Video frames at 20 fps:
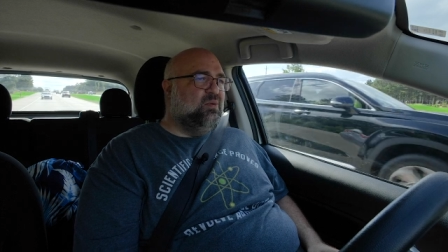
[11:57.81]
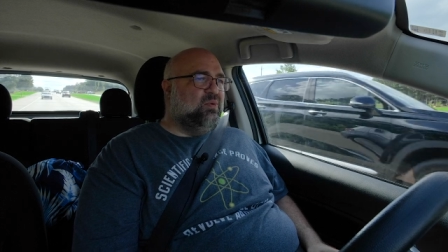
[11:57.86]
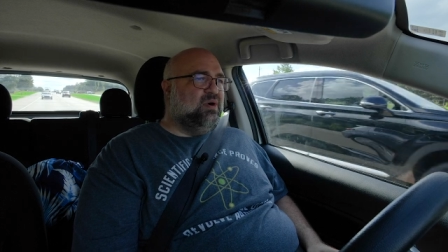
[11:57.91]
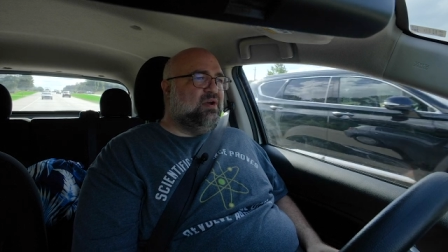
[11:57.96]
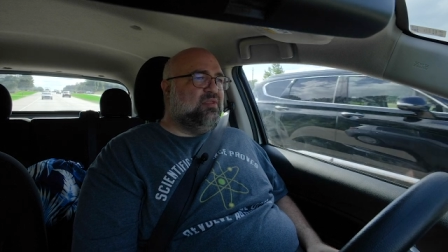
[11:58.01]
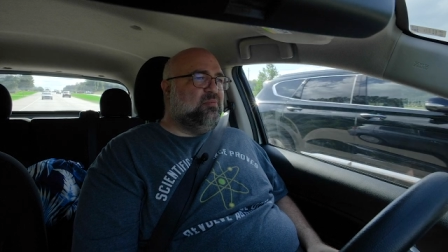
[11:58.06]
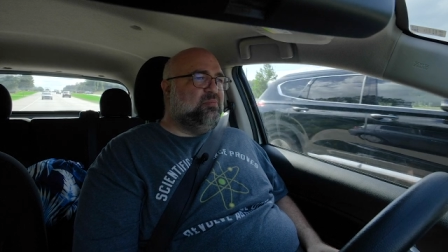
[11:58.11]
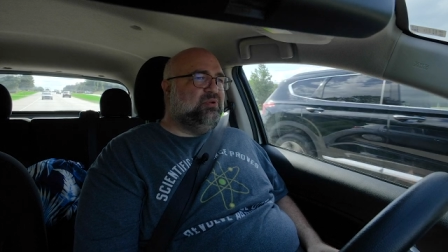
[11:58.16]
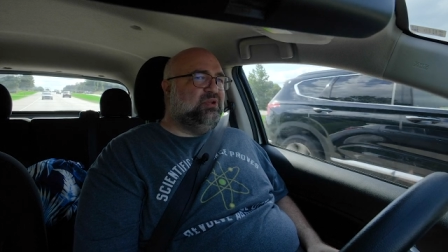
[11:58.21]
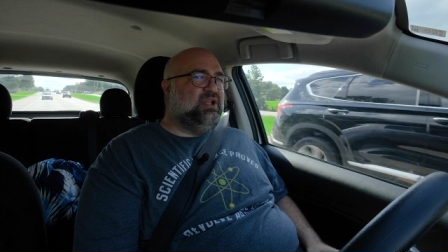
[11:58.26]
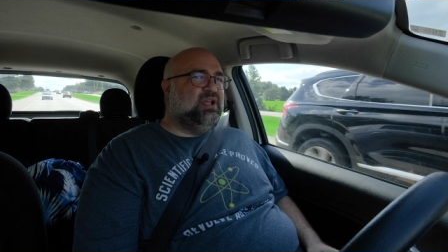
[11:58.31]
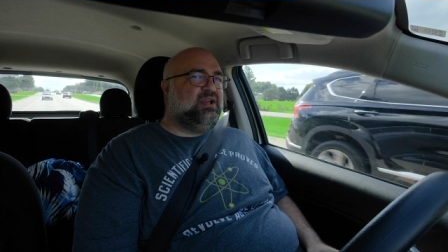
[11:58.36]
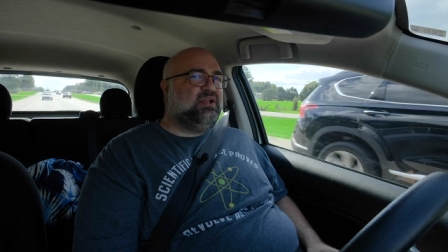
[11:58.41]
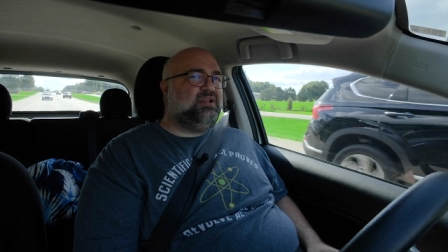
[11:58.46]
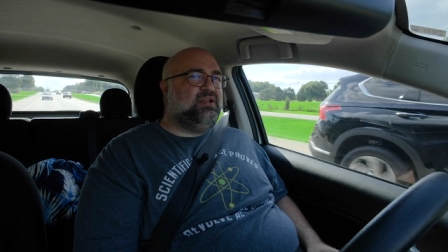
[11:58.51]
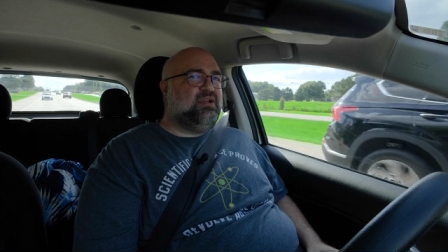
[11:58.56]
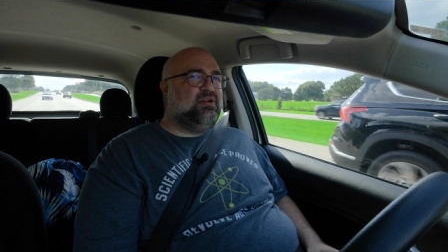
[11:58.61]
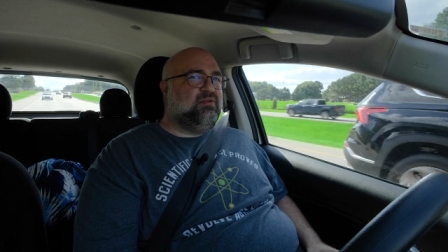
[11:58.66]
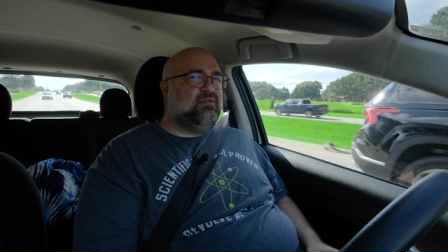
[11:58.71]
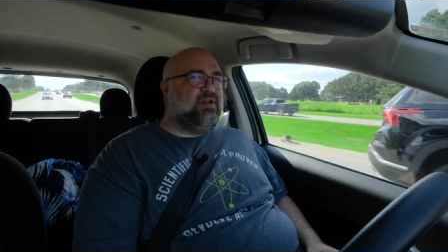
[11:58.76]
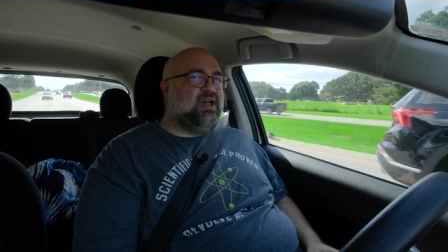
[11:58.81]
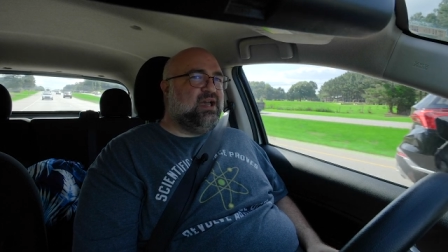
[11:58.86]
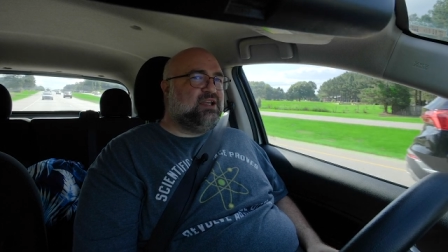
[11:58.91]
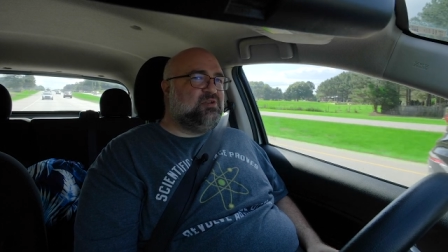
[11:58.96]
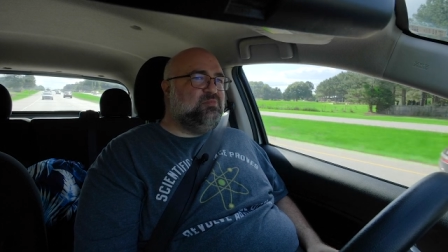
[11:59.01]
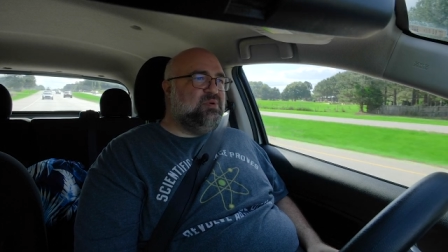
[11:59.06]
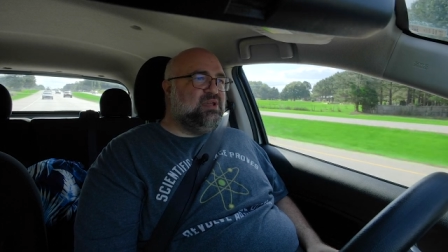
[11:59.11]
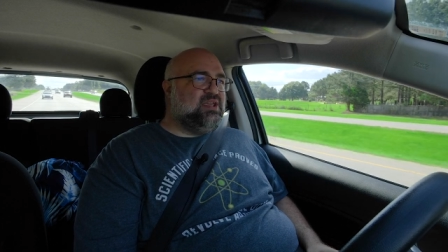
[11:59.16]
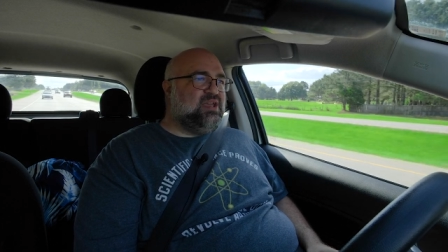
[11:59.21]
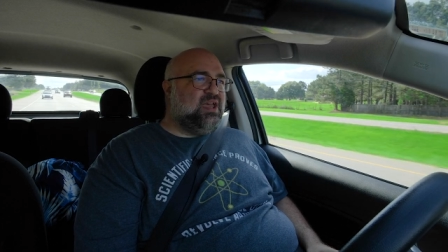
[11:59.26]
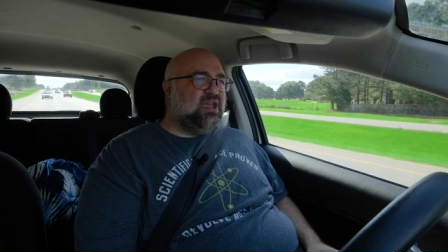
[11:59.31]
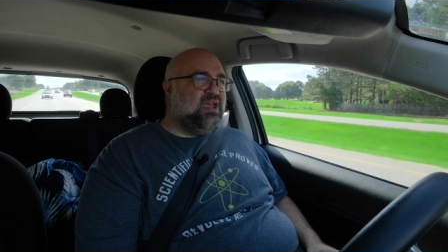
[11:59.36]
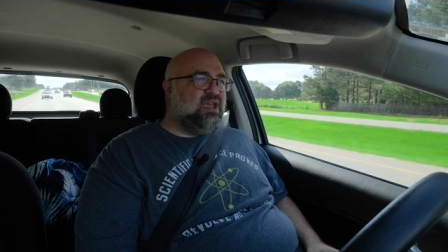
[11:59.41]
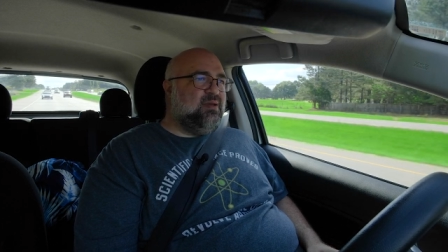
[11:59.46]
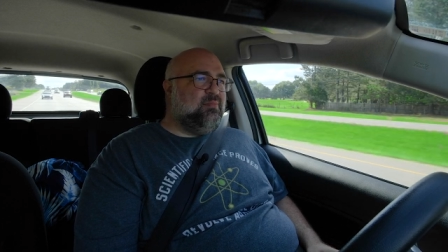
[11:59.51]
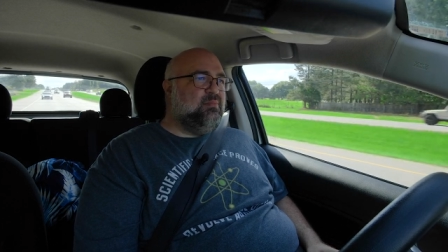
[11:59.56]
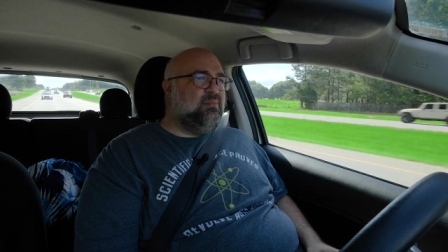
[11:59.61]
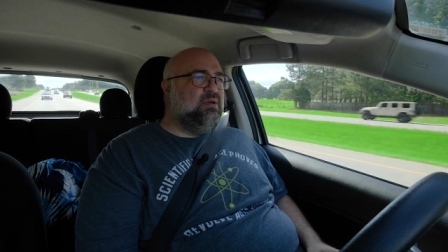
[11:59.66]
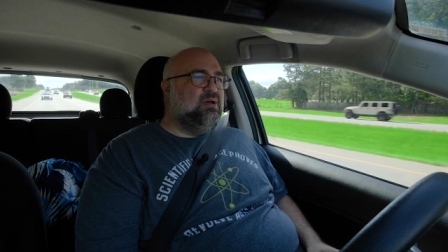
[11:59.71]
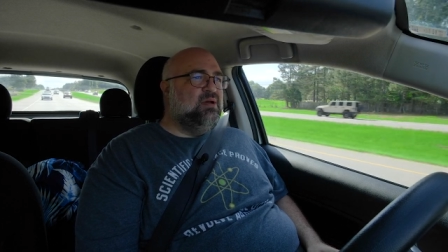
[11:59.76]
where the politically correct
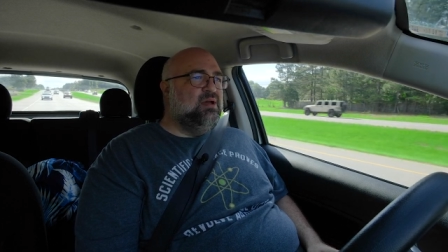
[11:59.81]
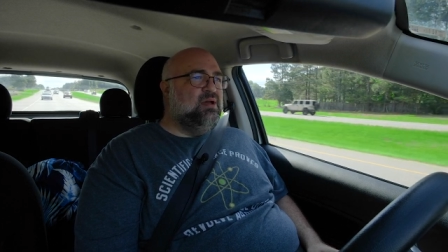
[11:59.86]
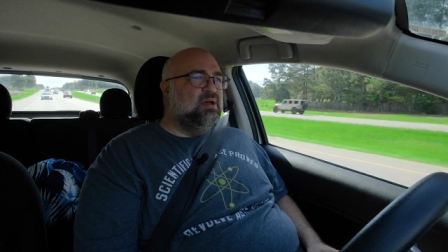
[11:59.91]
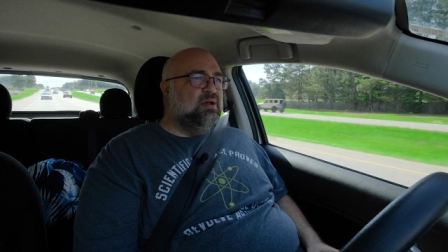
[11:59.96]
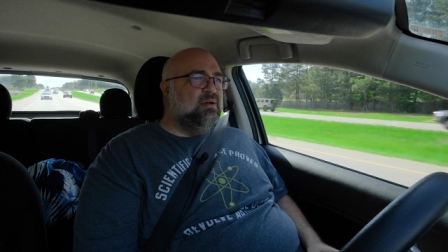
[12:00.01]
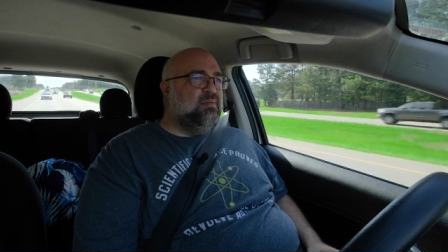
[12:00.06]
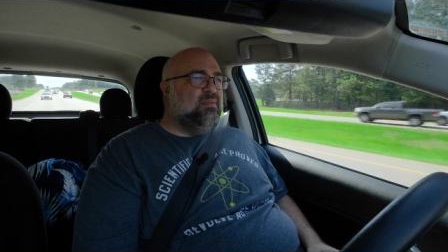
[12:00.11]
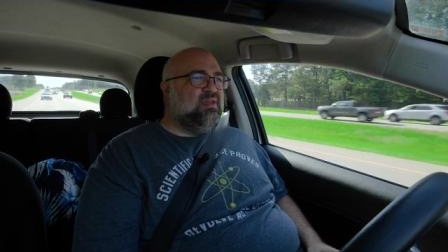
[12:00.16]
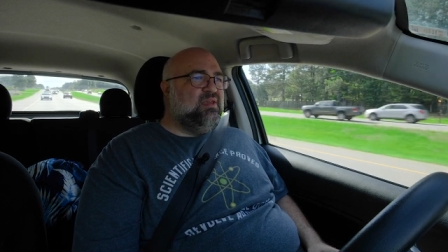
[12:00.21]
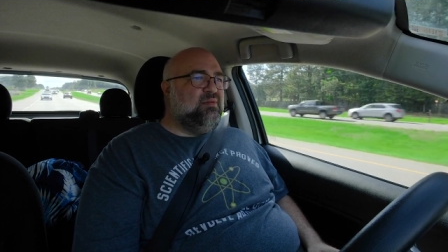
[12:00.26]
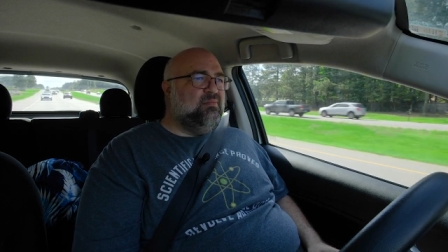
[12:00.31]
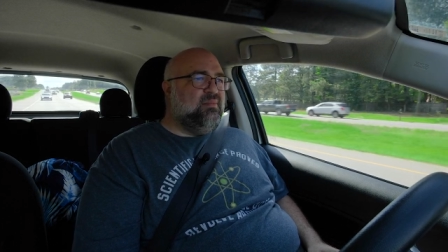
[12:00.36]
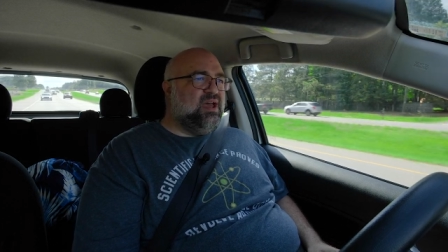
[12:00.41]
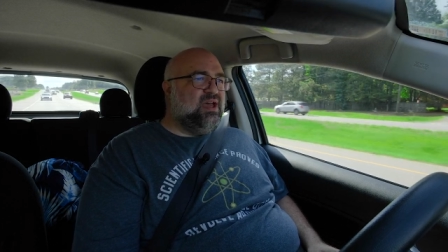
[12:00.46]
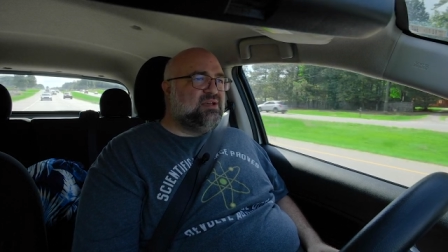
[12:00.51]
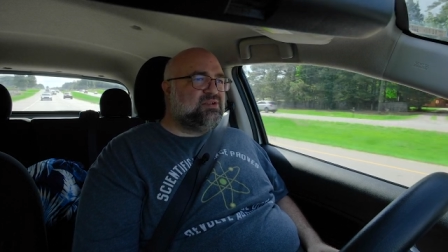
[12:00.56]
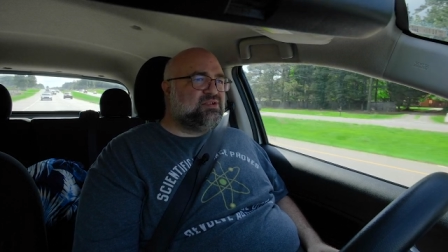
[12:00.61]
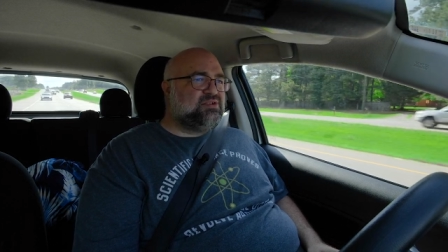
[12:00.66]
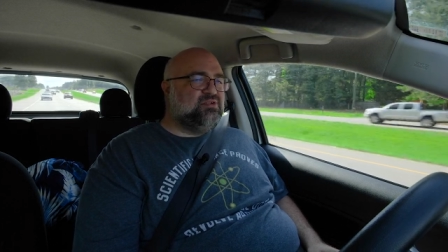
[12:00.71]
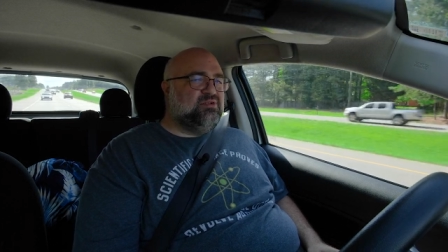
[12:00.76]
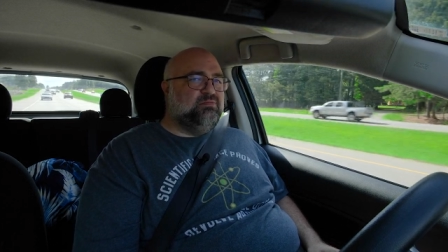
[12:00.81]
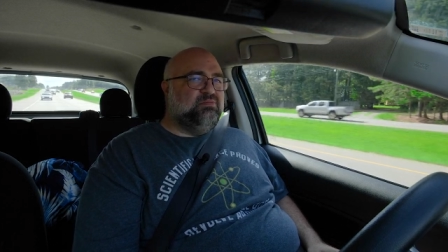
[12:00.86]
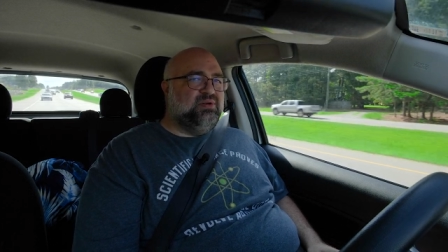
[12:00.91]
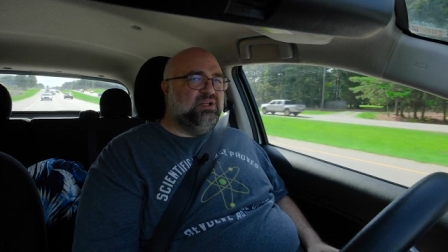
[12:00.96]
became the master